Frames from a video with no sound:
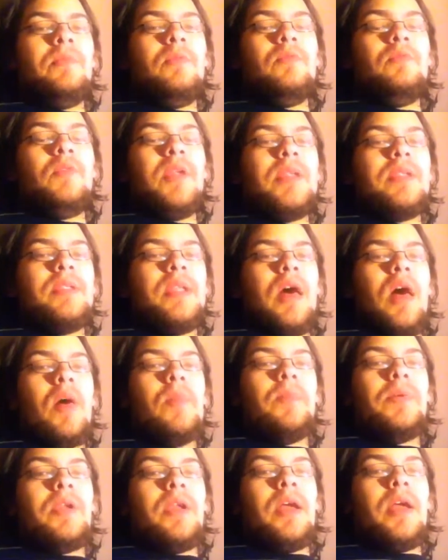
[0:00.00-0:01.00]
written
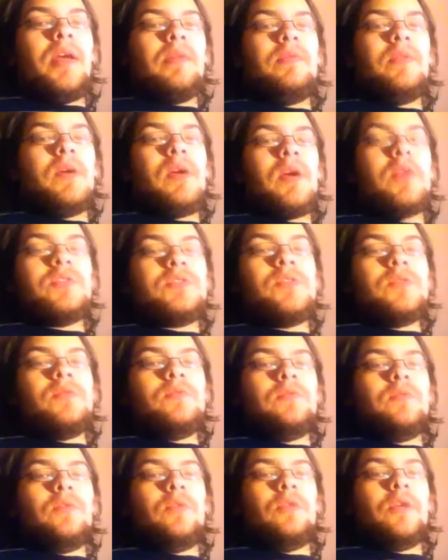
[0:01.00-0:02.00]
up and I have the
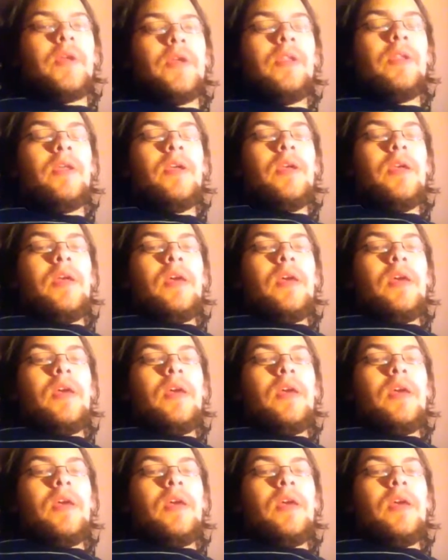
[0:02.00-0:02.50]
cartoon for it,